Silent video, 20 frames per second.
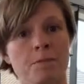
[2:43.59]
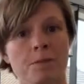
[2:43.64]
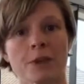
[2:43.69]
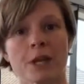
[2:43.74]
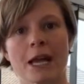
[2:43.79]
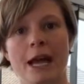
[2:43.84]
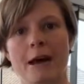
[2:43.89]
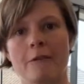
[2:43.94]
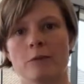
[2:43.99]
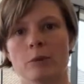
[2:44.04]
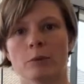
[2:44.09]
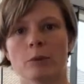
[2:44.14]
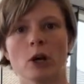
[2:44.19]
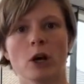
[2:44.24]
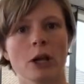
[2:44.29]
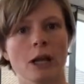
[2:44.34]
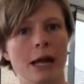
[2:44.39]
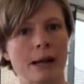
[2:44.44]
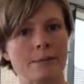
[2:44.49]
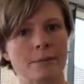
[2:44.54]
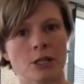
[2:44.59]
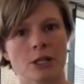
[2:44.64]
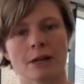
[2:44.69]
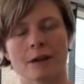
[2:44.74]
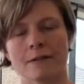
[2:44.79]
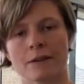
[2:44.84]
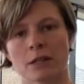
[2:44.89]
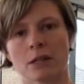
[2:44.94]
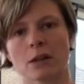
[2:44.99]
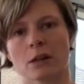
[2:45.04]
you have a prolapse, you
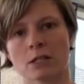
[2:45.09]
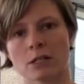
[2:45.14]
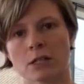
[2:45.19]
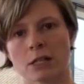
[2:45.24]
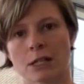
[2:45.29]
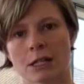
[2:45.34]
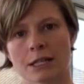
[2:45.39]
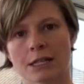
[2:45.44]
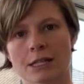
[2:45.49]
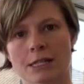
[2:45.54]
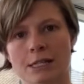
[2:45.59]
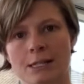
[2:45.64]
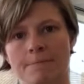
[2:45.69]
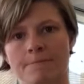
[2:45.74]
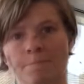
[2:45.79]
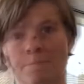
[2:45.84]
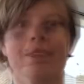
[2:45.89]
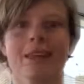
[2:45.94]
have incontinence,